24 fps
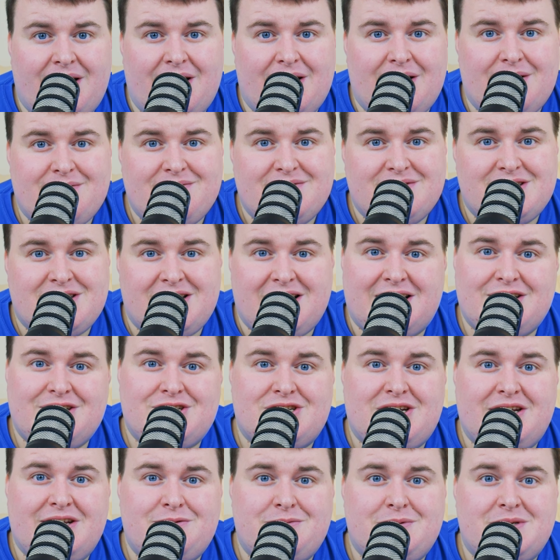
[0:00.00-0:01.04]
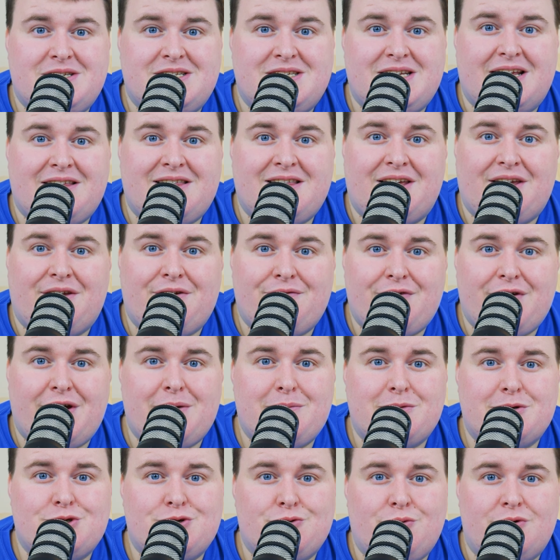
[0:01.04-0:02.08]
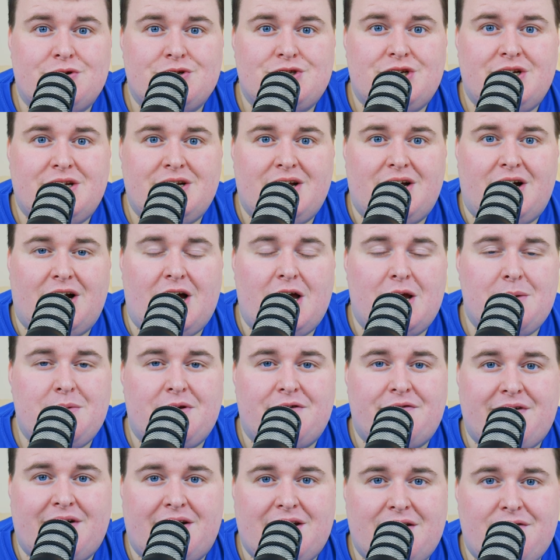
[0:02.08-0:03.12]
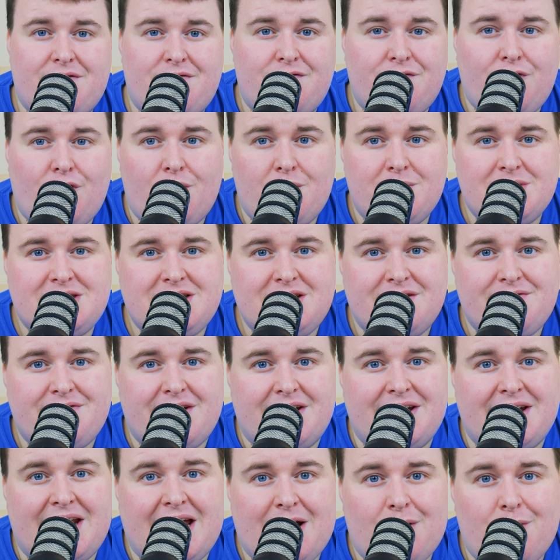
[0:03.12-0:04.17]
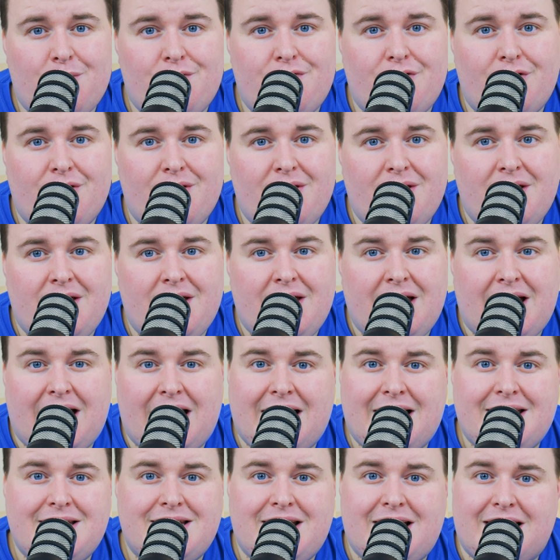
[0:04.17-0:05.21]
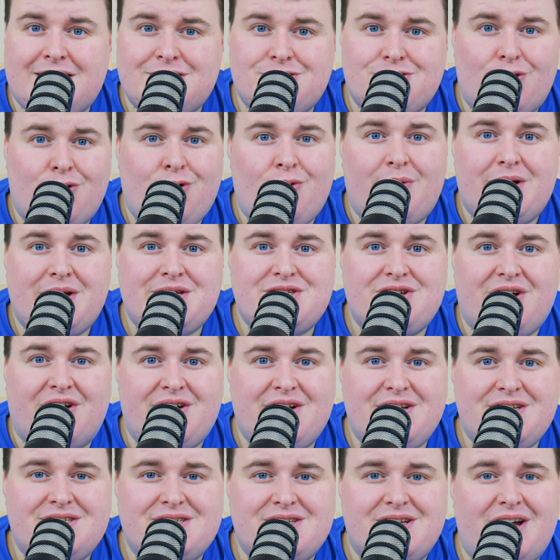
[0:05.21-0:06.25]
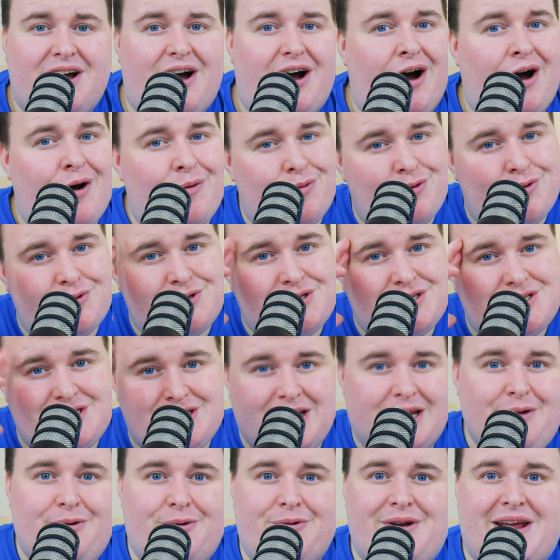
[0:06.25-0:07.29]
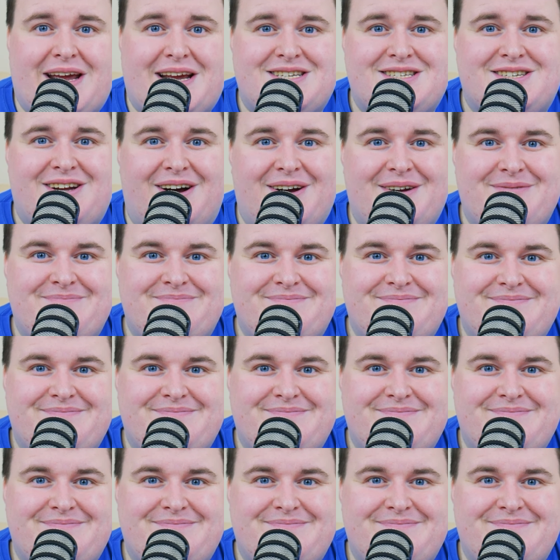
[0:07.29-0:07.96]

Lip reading: So that just leaves me to say thank you very much for watching. I hope you found it informative and helpful. And as always, guys, I will see you all next time.